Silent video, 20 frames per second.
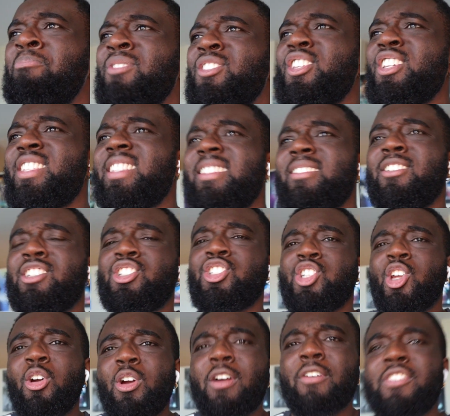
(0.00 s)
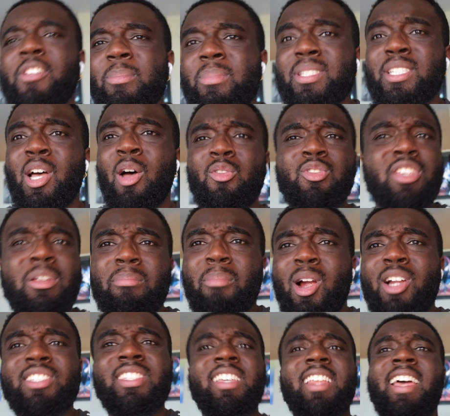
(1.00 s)
just sure of themselves than
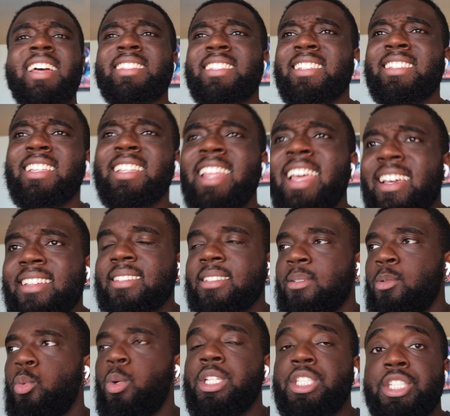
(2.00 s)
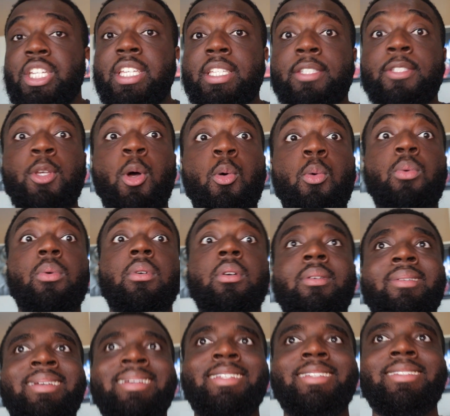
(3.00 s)
Martinez and De Ligt, which is so
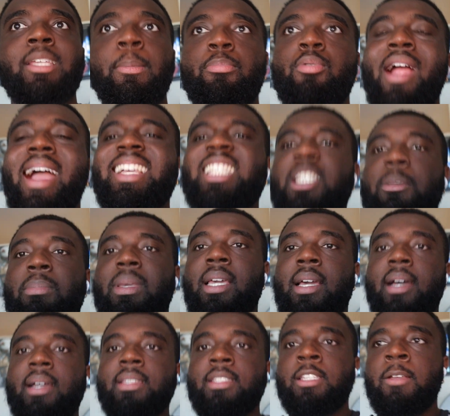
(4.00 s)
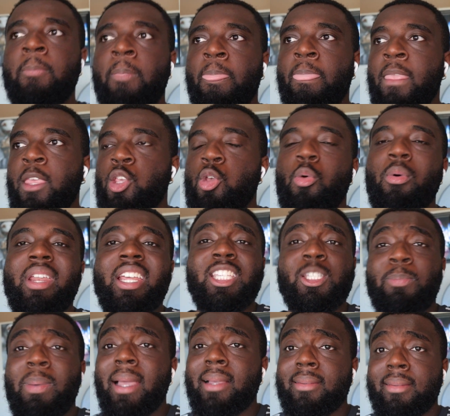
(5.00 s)
surprising because you would
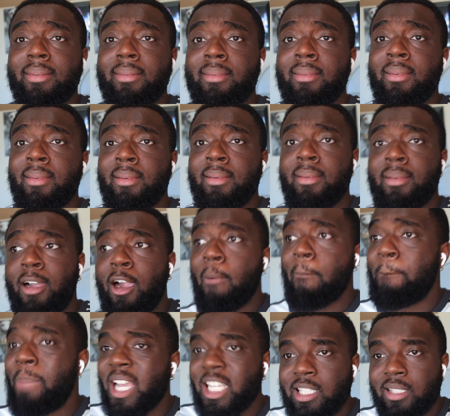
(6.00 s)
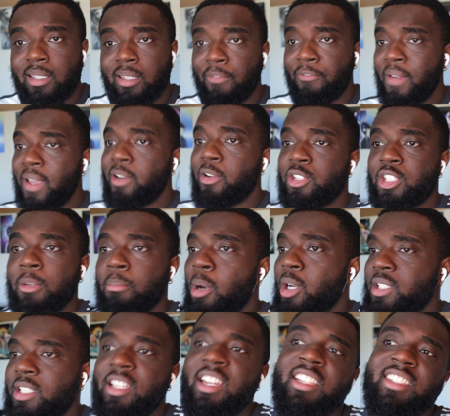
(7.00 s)
expect our best defenders in
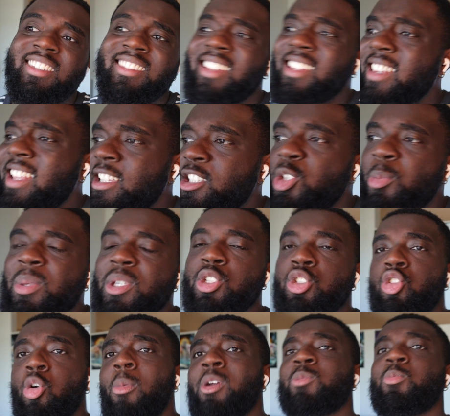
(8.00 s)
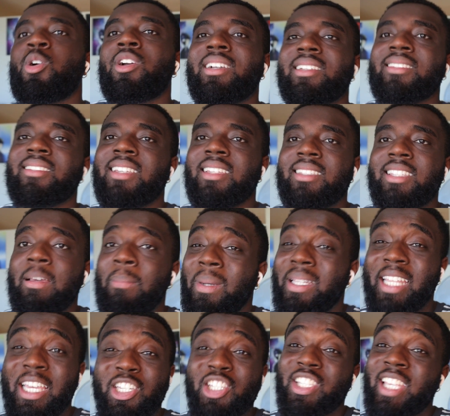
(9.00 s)
Martinez and De Ligt to be so much more consistent, but
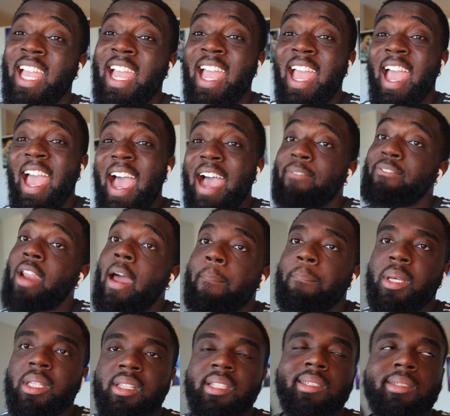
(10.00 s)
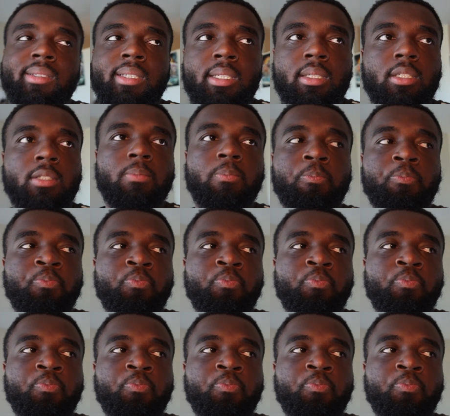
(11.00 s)
they just have not been this season.